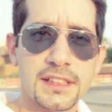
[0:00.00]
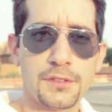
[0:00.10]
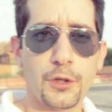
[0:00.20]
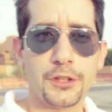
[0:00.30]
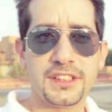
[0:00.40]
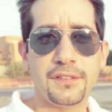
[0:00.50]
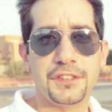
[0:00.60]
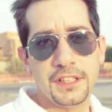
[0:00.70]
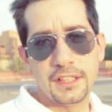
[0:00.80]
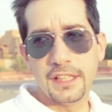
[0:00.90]
Just for your
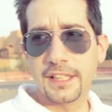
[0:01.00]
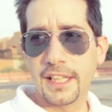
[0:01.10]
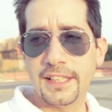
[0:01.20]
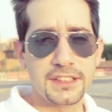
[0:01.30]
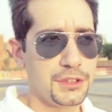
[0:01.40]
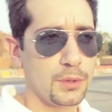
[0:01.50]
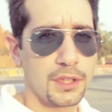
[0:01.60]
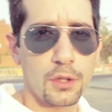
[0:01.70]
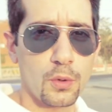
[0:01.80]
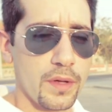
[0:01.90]
safety, in case you
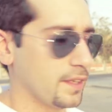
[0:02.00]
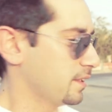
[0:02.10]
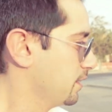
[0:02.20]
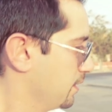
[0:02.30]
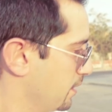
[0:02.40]
want to go with it.